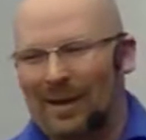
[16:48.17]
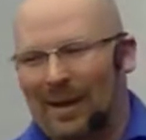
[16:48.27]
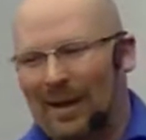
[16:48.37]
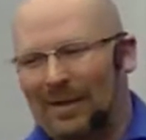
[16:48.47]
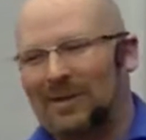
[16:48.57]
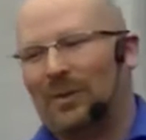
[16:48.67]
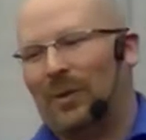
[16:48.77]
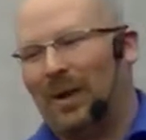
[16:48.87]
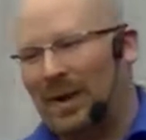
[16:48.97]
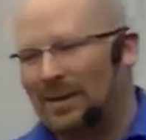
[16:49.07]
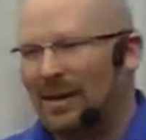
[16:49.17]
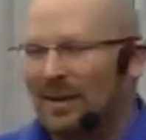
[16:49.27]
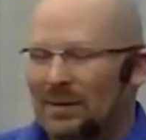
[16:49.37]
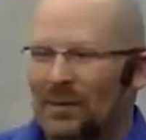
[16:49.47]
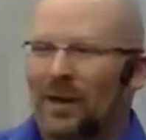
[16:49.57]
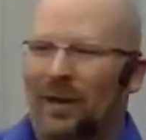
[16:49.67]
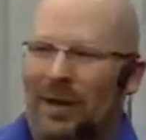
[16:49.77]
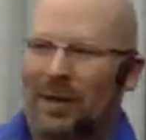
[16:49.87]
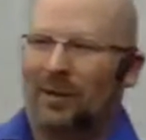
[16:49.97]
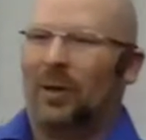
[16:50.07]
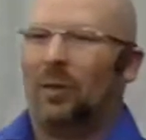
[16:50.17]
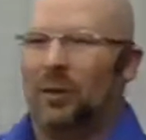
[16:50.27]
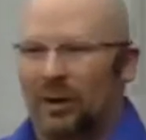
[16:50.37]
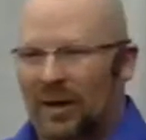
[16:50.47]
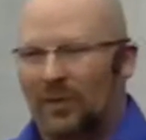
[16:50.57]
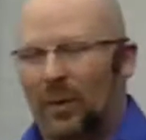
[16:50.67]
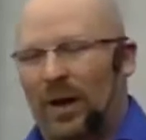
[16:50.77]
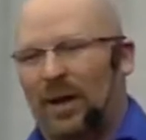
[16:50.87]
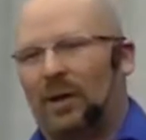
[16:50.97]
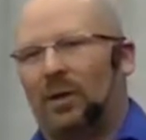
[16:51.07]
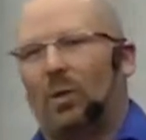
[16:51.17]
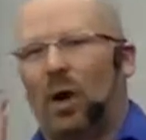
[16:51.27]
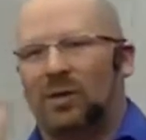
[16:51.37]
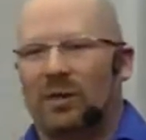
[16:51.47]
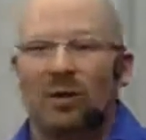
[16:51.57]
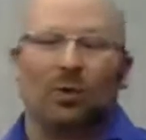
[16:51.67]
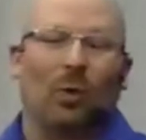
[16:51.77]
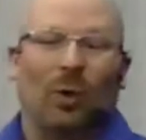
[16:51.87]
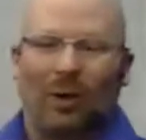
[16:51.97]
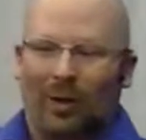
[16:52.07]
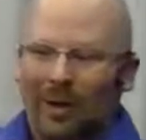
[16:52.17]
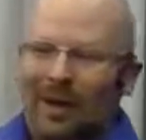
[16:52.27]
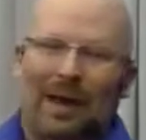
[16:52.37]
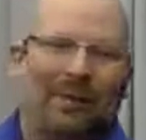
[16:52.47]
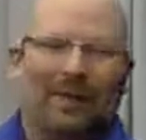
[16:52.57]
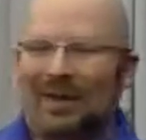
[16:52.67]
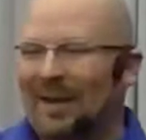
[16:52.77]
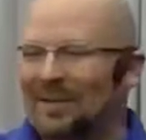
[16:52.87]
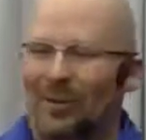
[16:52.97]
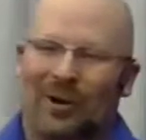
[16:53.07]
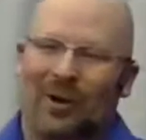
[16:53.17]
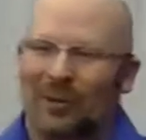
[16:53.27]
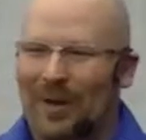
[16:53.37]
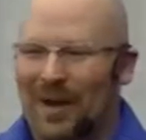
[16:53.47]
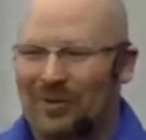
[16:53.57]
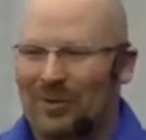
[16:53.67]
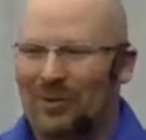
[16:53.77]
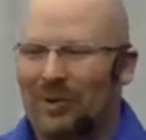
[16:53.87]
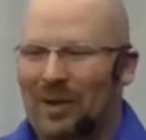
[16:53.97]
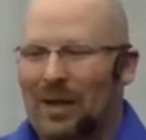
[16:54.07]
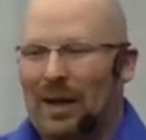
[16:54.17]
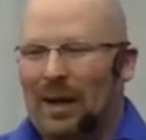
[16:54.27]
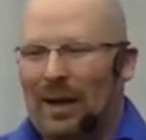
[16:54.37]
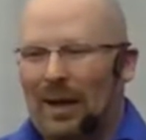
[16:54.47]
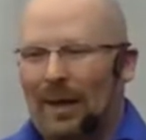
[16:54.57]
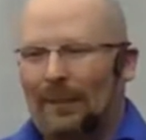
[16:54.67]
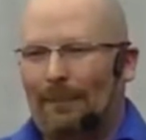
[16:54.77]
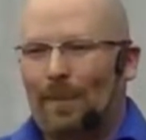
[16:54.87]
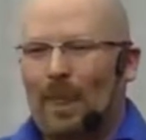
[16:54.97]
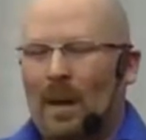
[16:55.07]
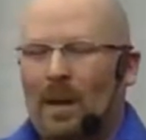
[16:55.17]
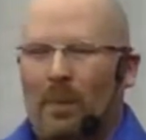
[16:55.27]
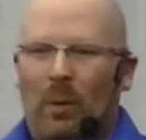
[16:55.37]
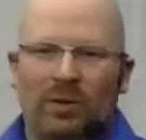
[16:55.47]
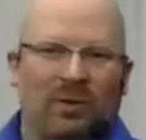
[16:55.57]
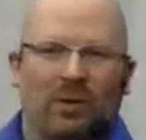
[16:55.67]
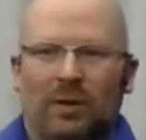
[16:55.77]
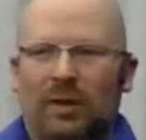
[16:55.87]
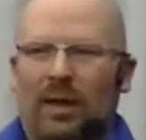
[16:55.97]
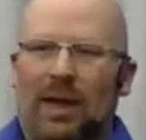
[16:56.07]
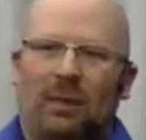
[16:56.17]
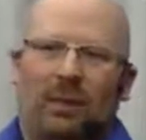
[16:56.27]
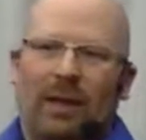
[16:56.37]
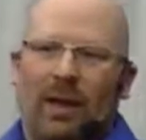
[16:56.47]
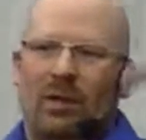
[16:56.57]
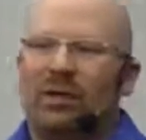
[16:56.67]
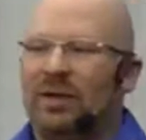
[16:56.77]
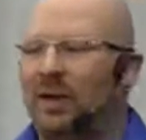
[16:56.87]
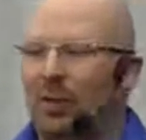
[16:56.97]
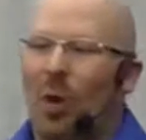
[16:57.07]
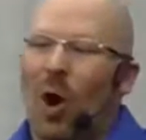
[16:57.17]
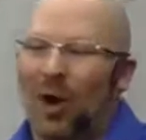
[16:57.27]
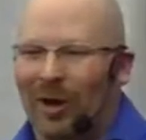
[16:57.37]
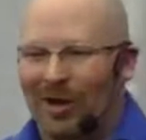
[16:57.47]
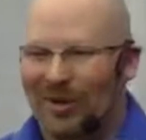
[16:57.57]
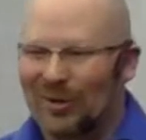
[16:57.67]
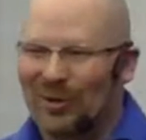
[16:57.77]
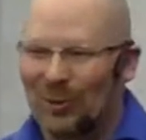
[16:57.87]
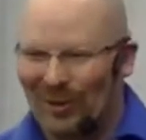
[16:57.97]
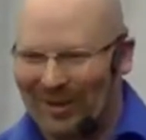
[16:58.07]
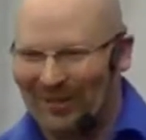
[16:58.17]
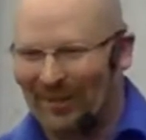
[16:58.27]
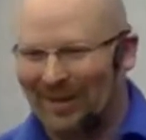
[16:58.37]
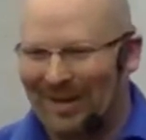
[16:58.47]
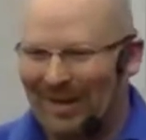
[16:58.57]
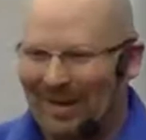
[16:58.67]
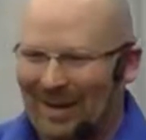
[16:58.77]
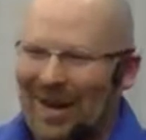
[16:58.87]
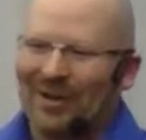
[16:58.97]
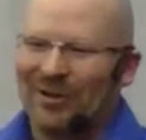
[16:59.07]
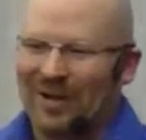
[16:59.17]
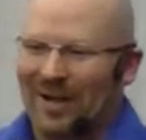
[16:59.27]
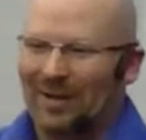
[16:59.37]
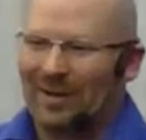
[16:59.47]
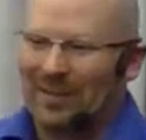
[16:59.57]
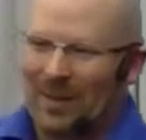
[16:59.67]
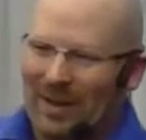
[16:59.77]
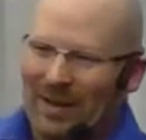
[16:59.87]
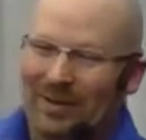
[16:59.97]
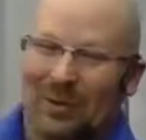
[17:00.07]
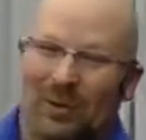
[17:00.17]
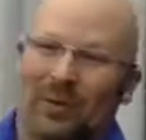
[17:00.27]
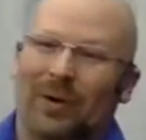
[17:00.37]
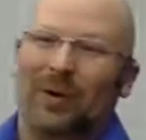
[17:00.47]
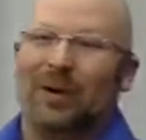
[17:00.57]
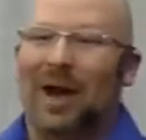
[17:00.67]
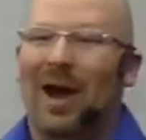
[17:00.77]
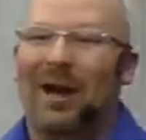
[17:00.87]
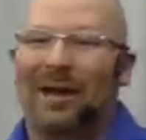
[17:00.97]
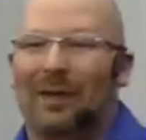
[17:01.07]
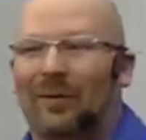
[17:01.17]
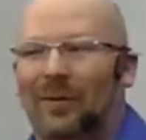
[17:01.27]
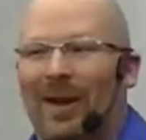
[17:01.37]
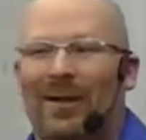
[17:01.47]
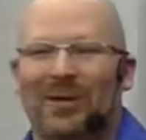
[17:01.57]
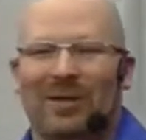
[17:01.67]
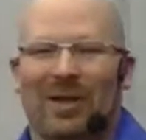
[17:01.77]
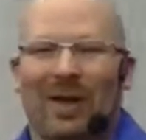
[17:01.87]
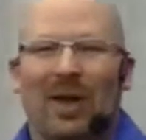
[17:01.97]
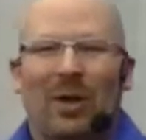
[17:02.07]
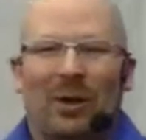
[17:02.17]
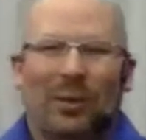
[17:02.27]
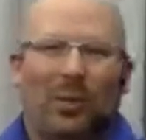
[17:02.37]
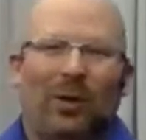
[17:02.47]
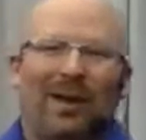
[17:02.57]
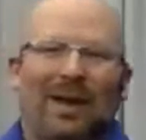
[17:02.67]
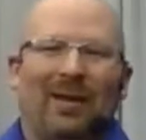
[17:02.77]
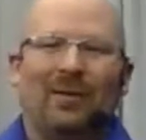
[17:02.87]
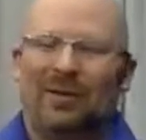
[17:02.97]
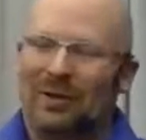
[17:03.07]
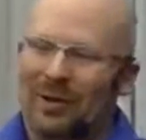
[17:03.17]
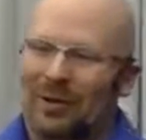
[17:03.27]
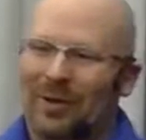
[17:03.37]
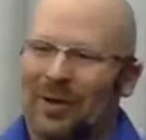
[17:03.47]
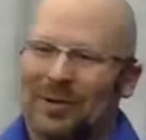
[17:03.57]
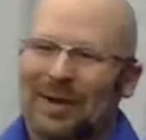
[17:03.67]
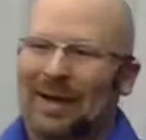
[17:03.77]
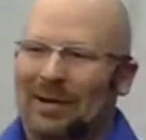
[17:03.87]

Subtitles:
And so yes, that's very hindering when you're left brain and you want to control everything that's going on around you. But once you start to connect with that, you see that you are controlling it really, energetically speaking. So if you're in a high level of energy, you're putting that out to the universe and it